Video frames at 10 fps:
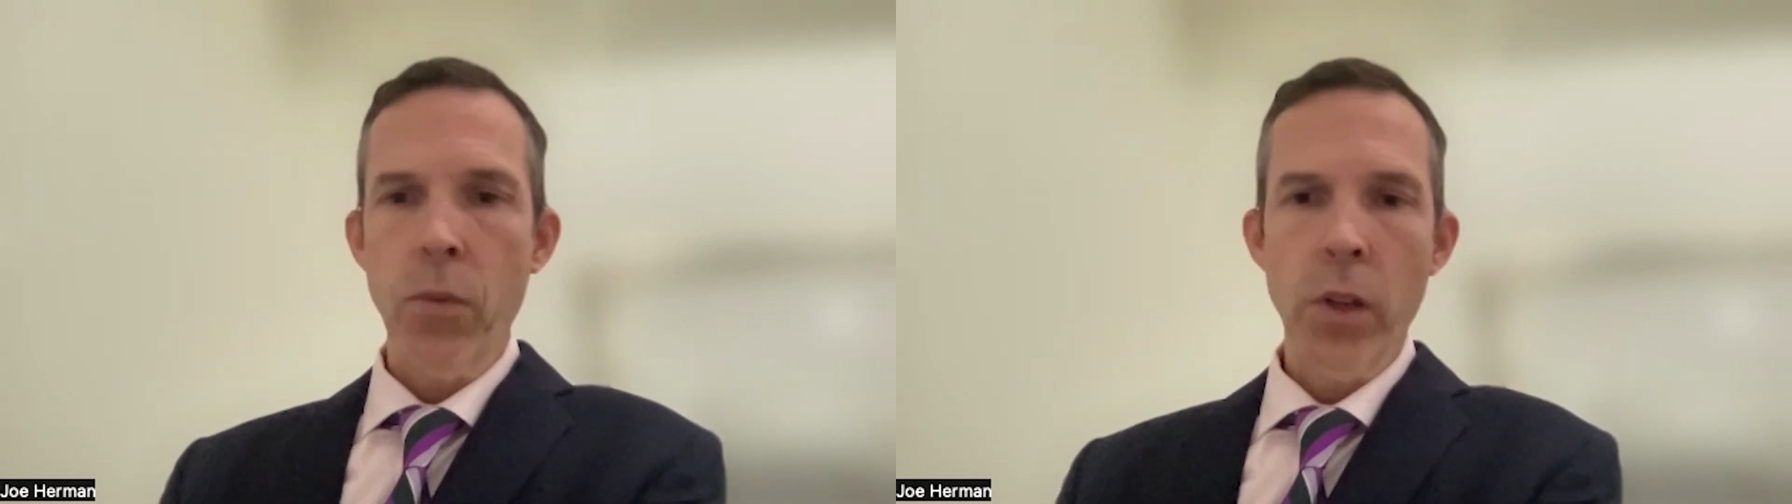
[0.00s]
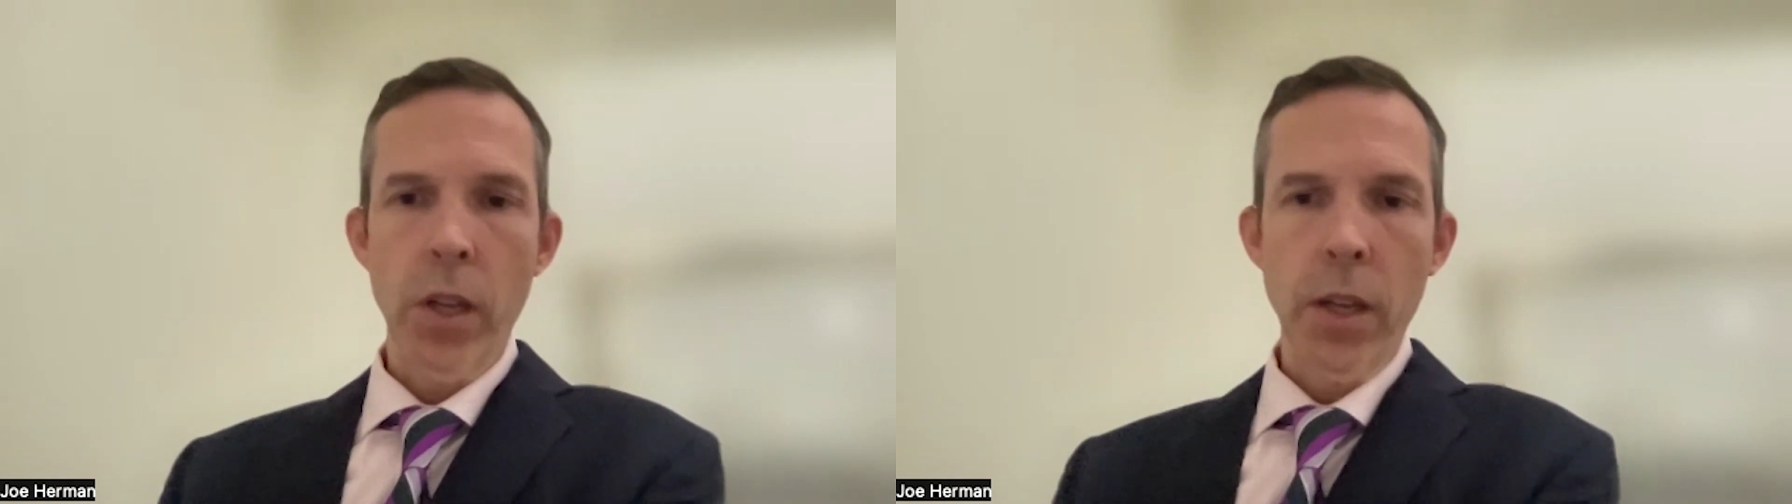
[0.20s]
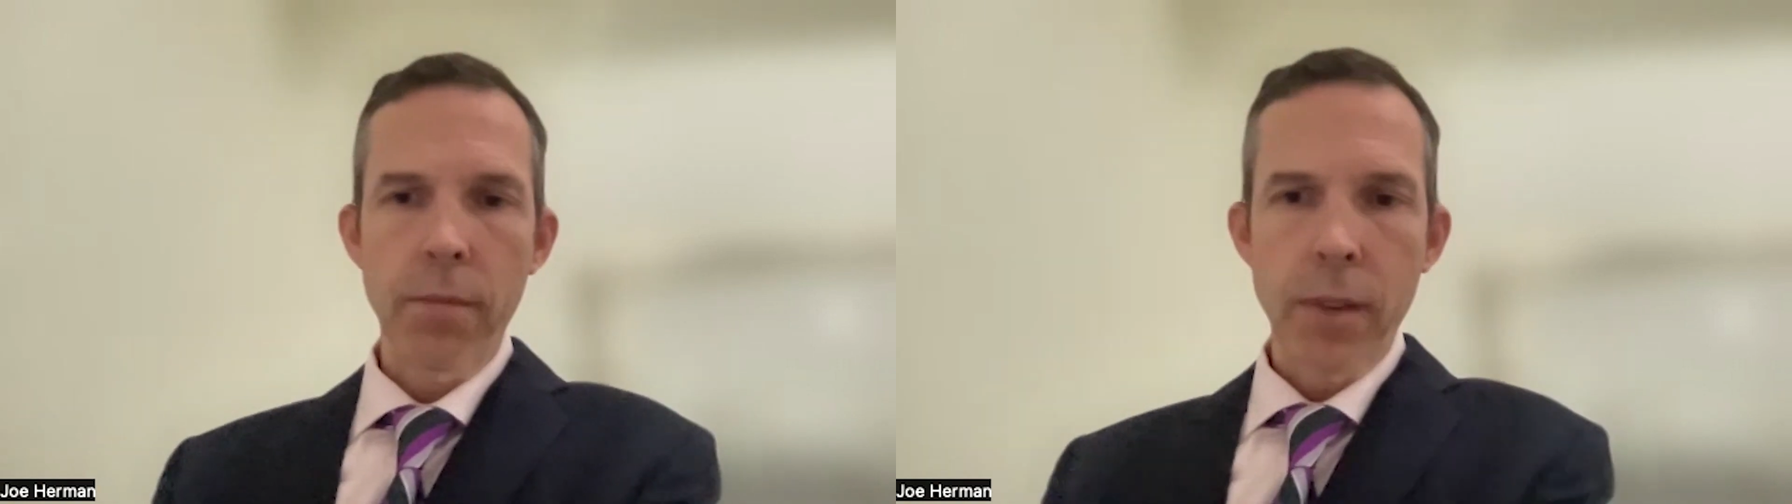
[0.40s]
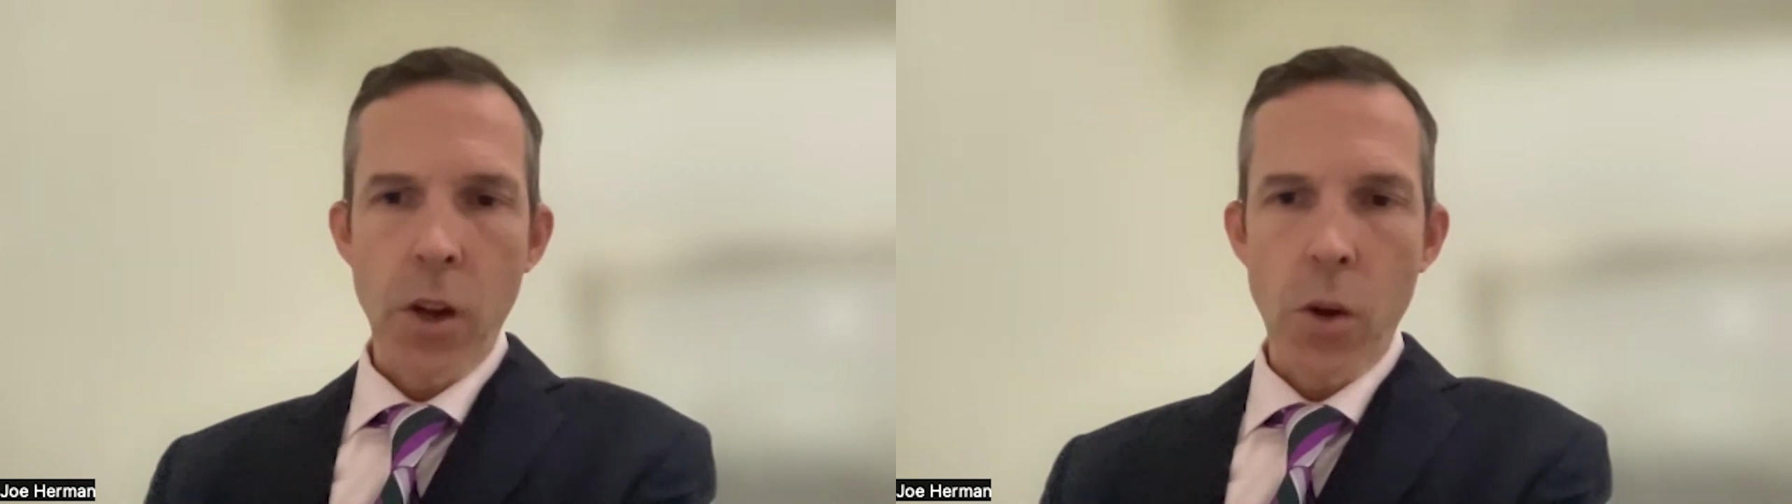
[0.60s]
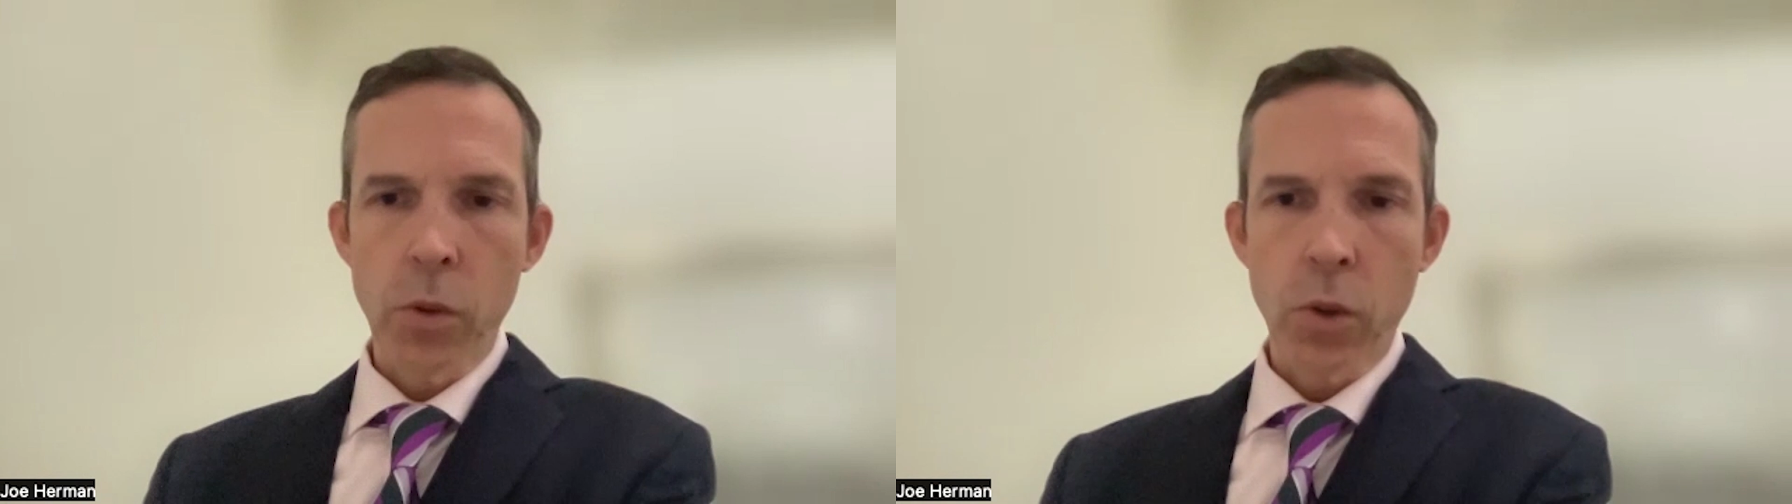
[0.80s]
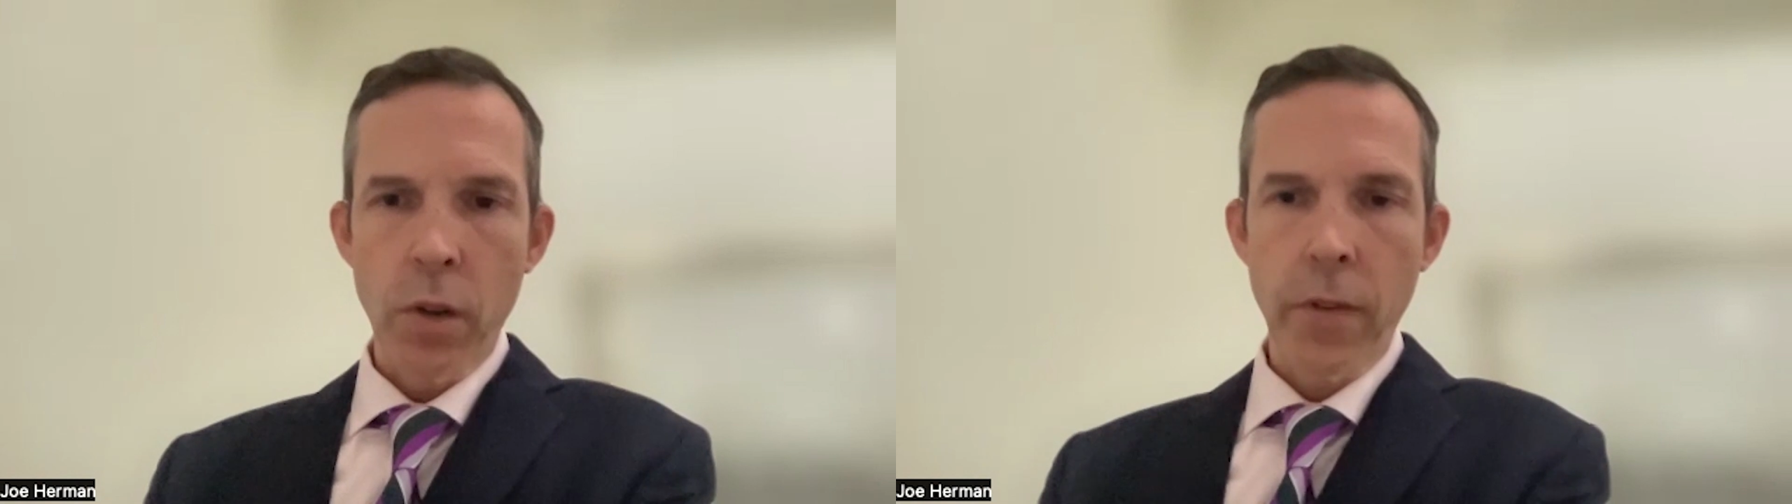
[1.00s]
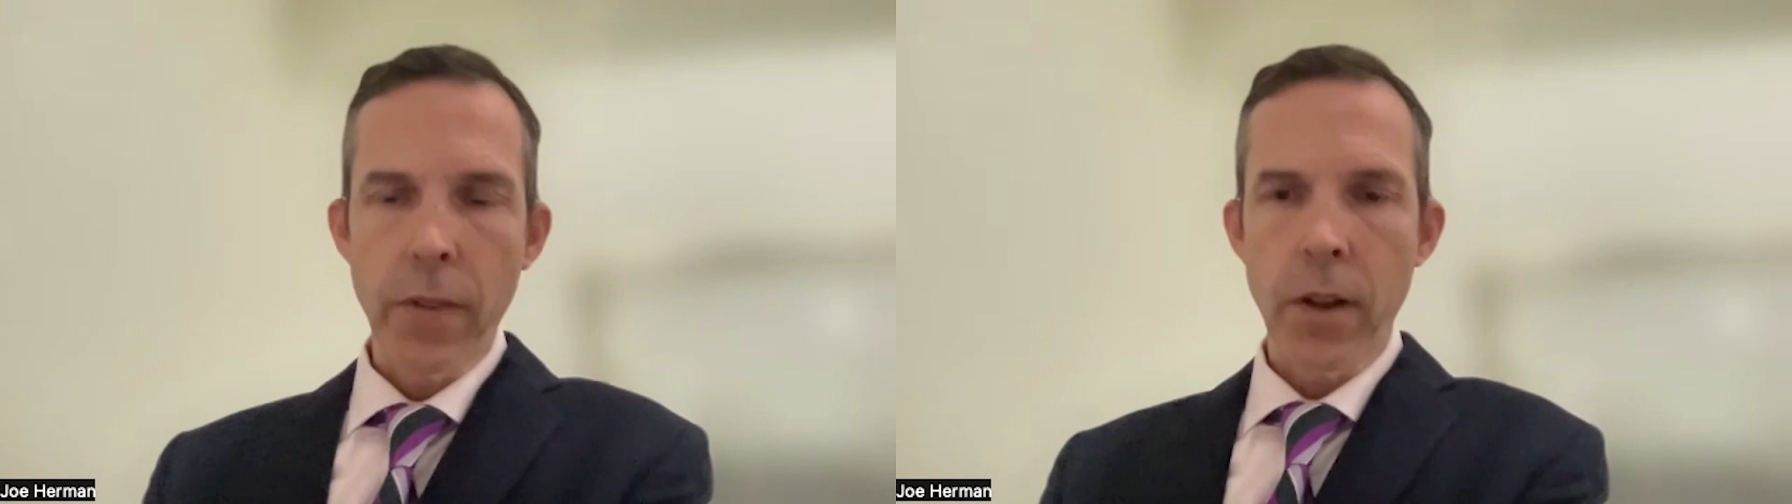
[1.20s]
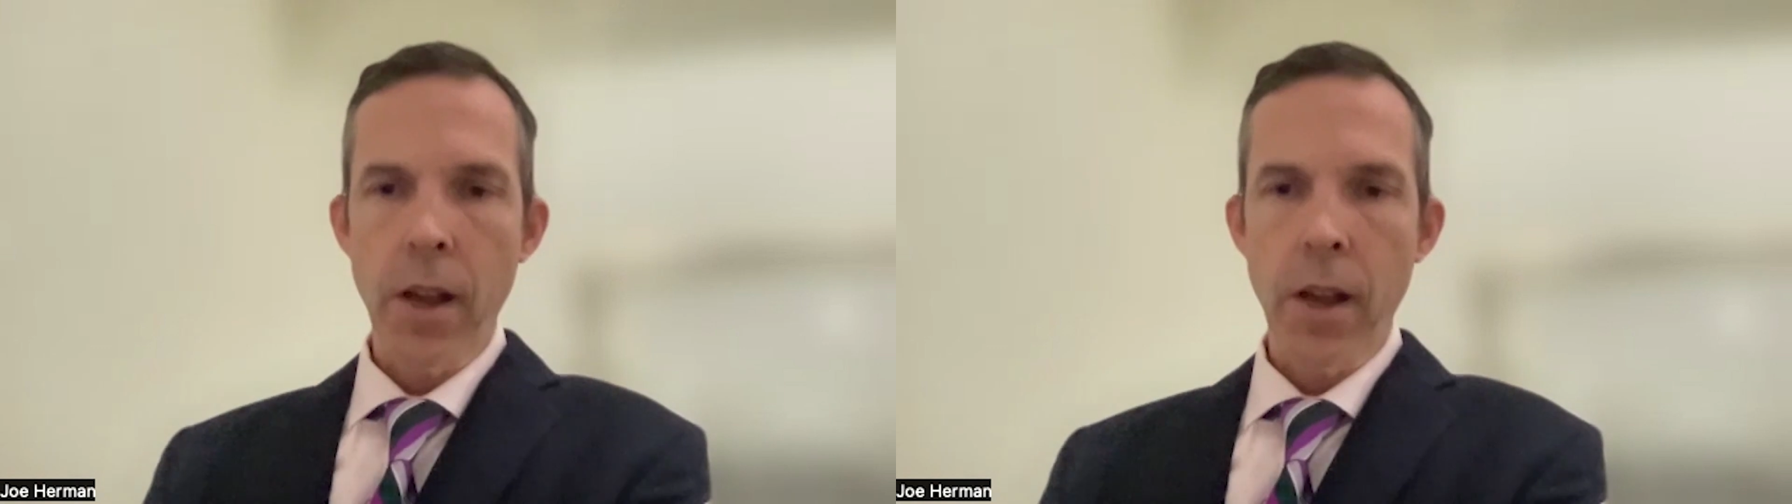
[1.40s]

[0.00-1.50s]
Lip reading: really, you know, sort of